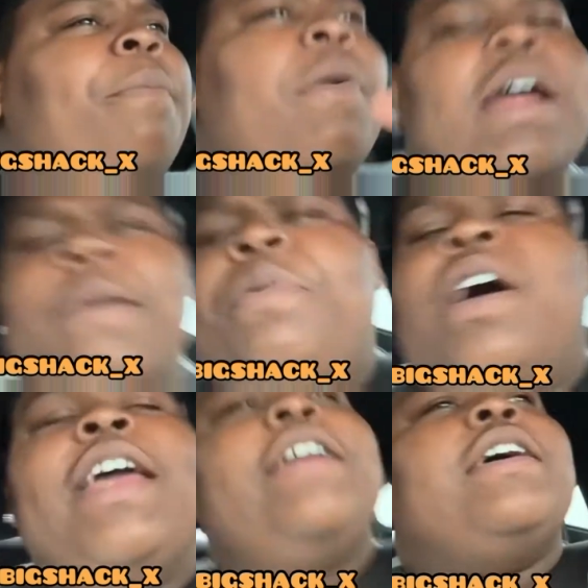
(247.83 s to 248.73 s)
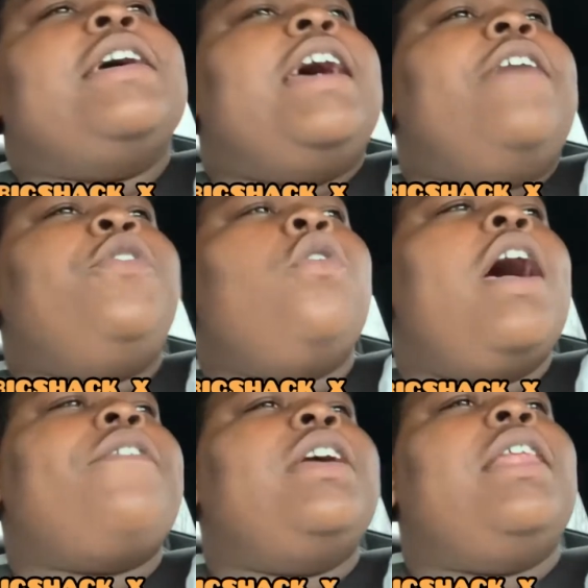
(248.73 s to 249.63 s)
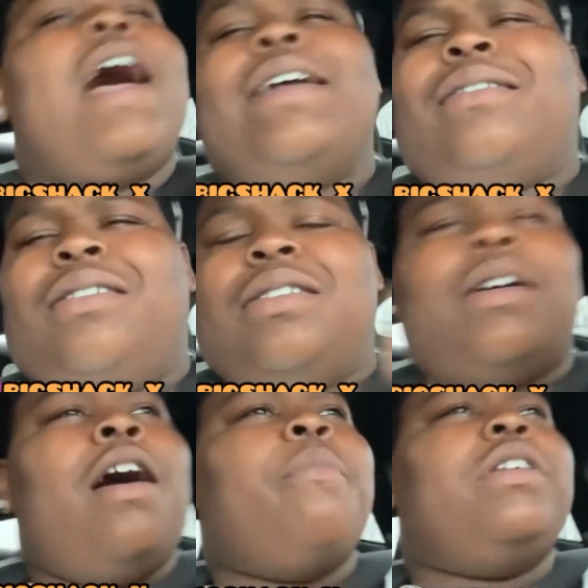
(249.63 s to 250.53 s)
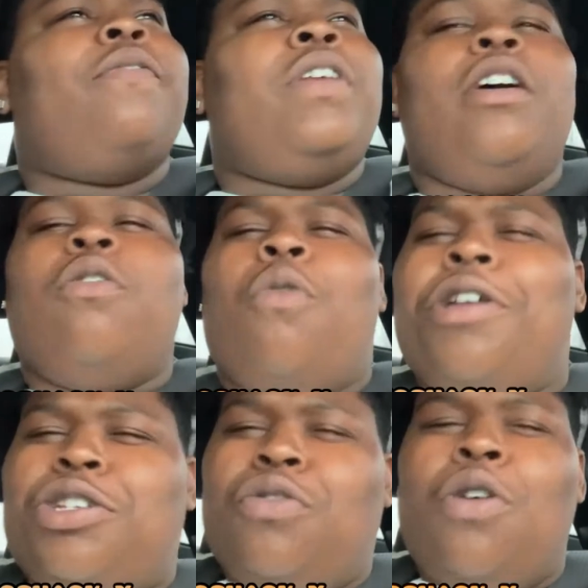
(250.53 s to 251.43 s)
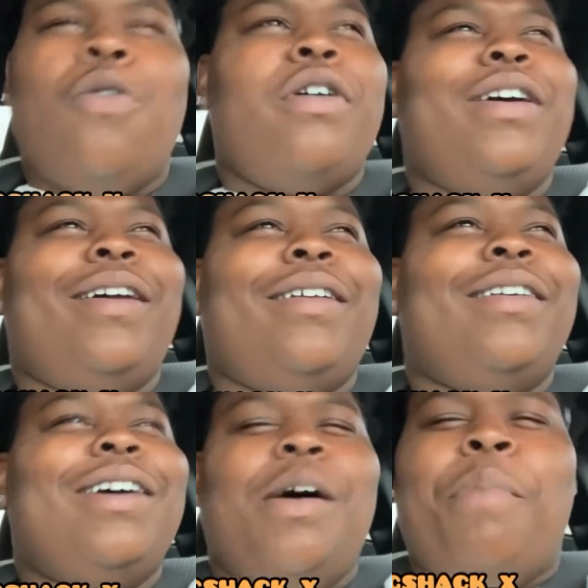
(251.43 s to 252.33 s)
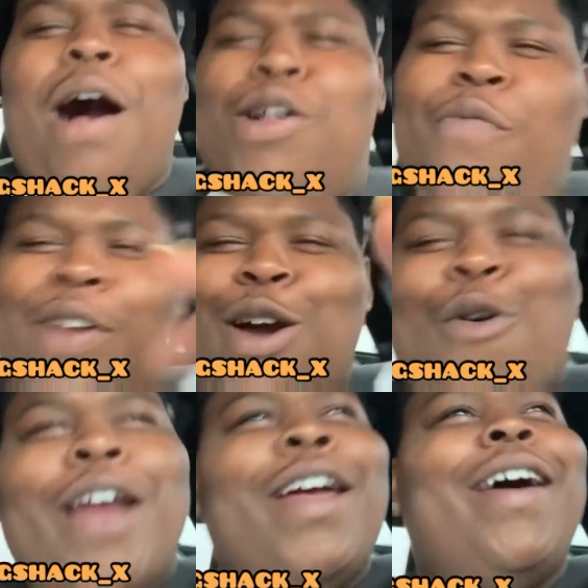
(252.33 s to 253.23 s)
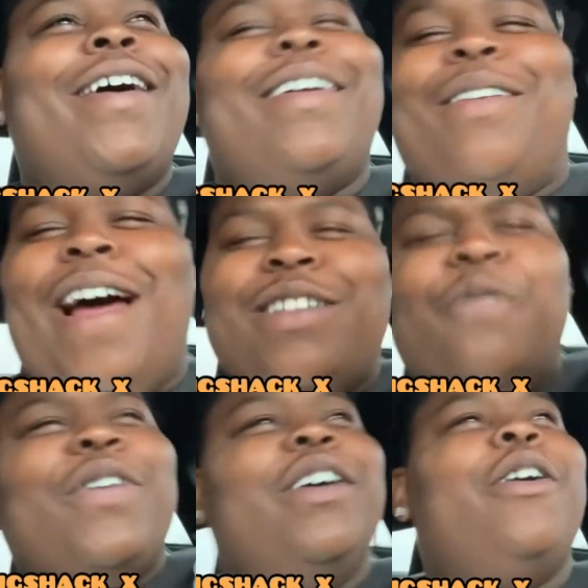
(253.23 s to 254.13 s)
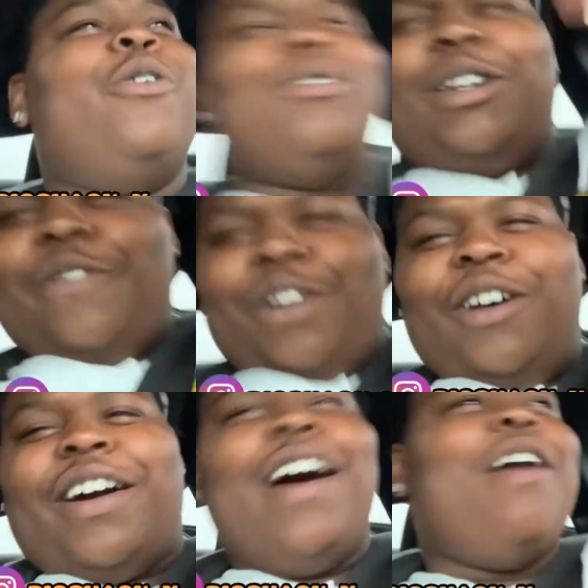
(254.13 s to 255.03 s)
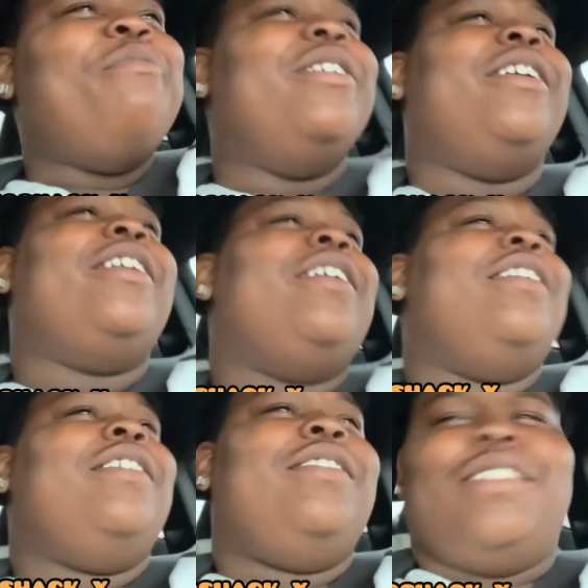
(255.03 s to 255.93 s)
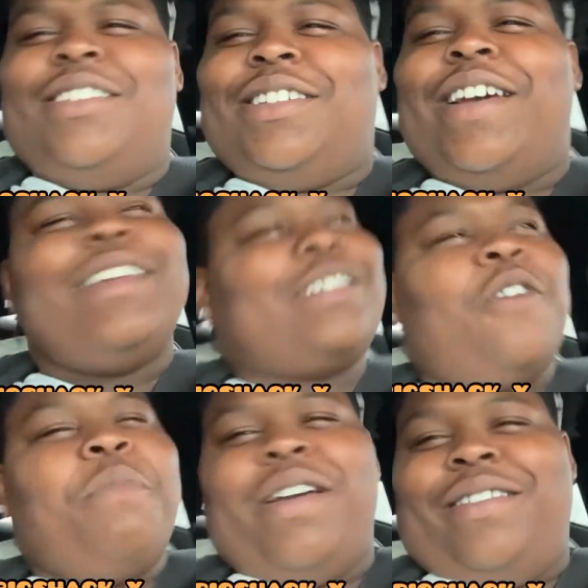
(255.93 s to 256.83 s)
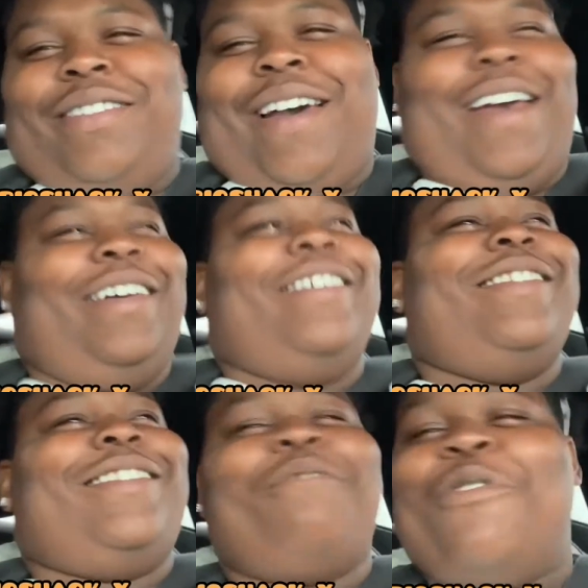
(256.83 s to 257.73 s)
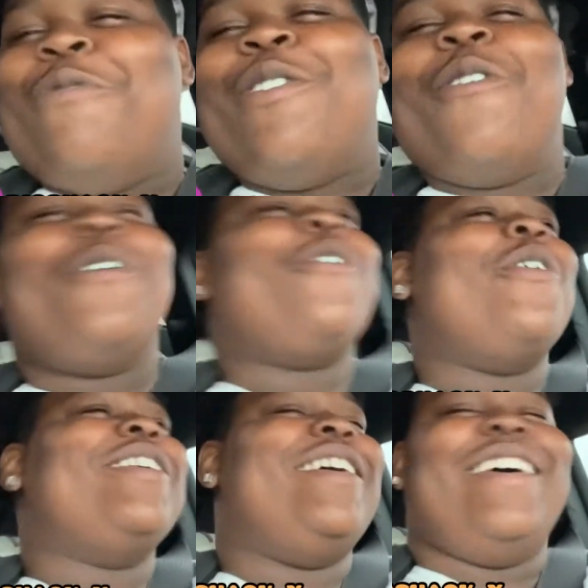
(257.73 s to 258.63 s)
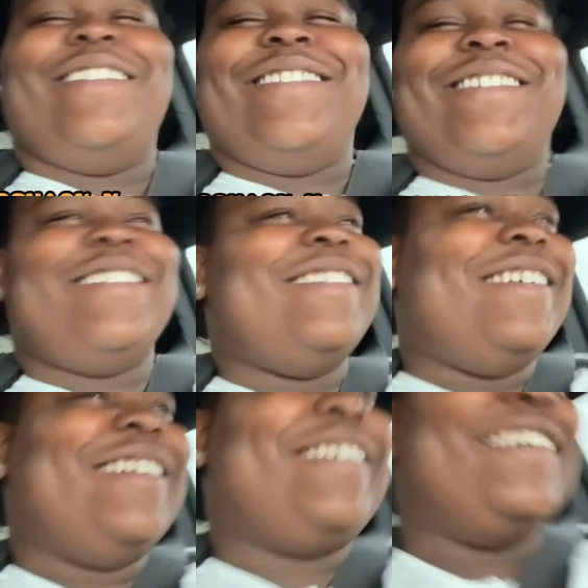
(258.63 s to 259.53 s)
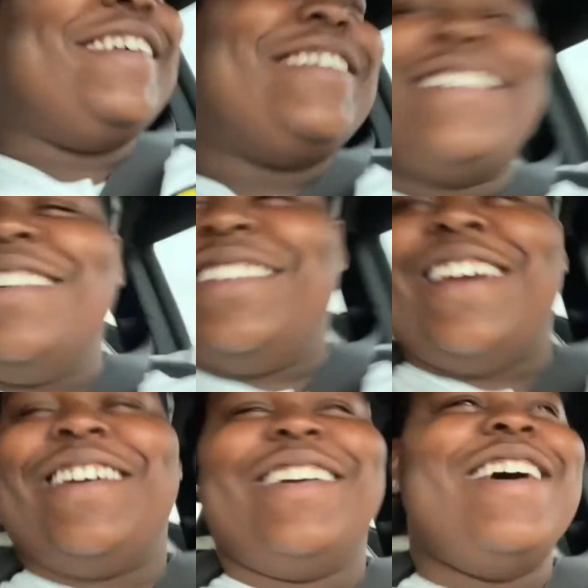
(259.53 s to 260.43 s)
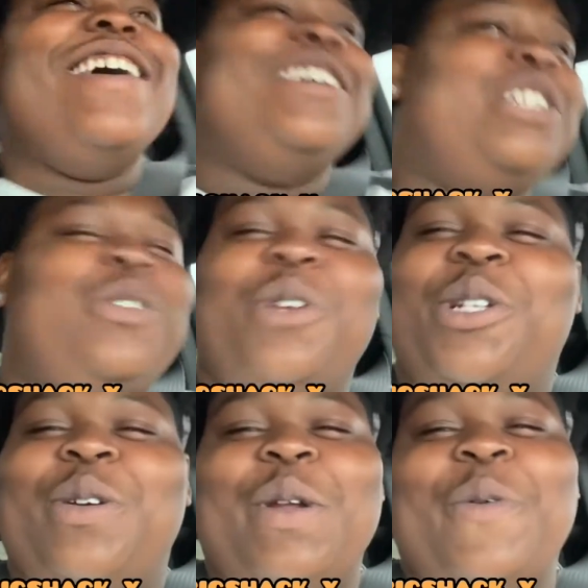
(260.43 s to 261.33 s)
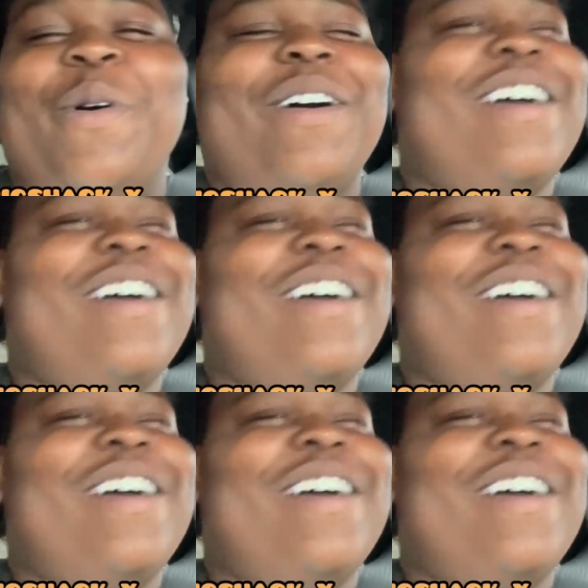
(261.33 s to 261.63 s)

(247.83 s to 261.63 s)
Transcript: But hey, if you haven't liked or commented the video, what are you doing? Pause the video right now. Like the video. Leave a little comment. You know what I'm saying? Don't be a little hater. Come on, we gonna grow together. You know what I'm saying? It's a good day. It's 2021.